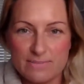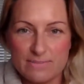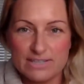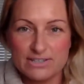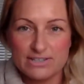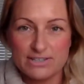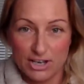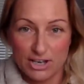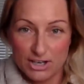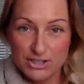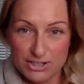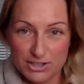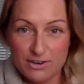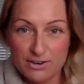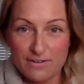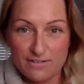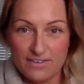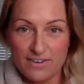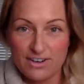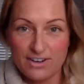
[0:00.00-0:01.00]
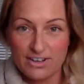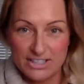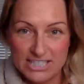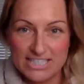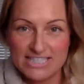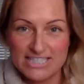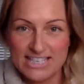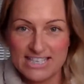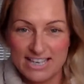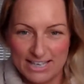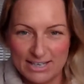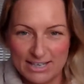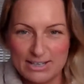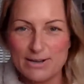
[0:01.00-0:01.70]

meals so far today.